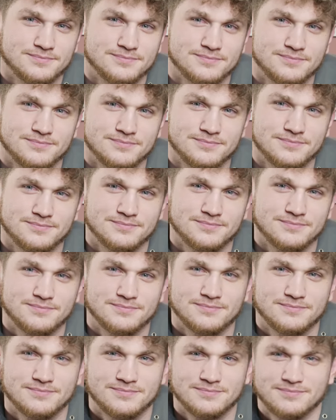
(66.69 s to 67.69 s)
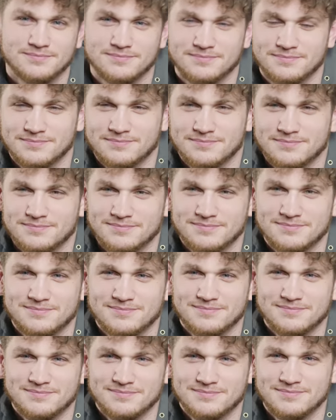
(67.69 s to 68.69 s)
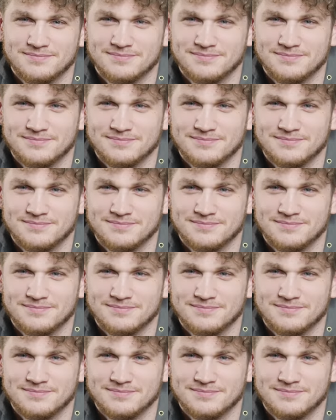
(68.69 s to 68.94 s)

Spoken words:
This person isn't speaking.